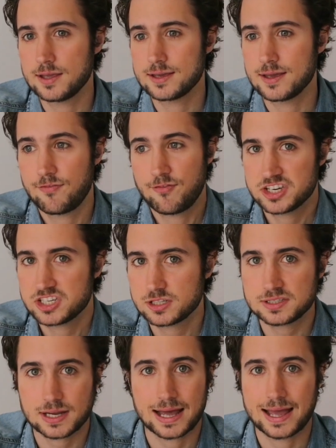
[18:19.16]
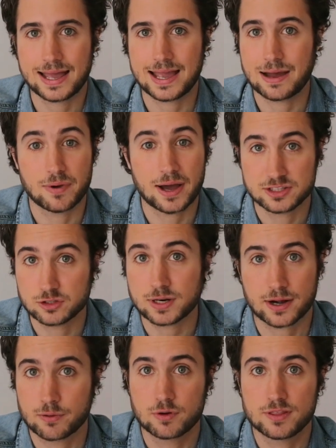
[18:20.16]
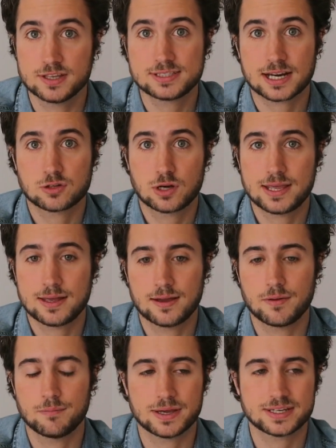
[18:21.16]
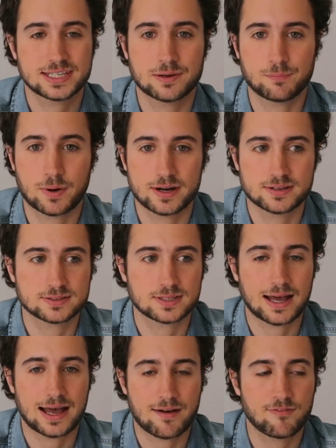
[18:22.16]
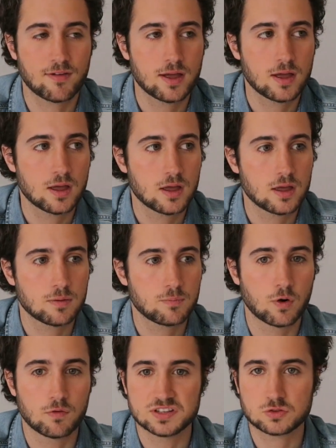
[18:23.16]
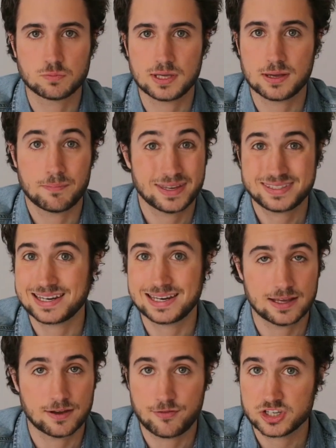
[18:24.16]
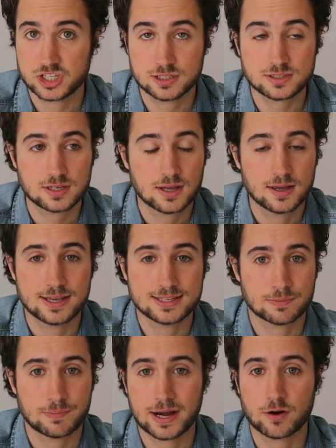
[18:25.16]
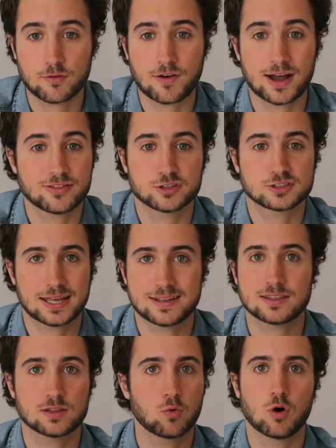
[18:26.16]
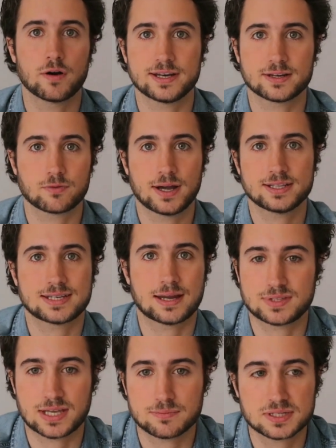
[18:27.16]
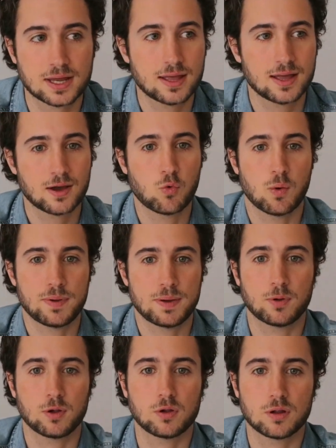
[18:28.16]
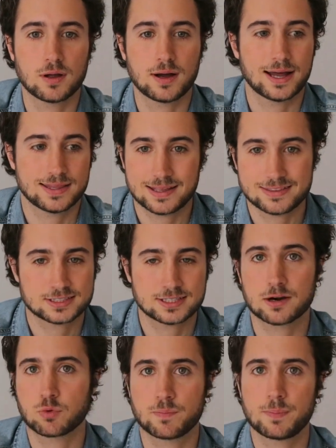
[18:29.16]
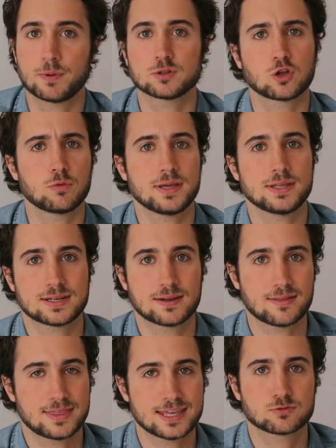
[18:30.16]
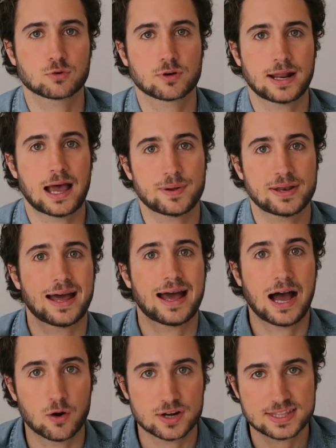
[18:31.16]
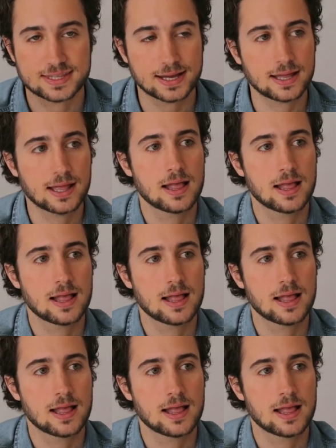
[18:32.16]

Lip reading: efficient. I don't agree with this. Actually, Mexican partners have proven to be amazingly efficient. It's a matter of understanding the wording, right? Sometimes when people, at the start, when people told me things were going to happen ahorita,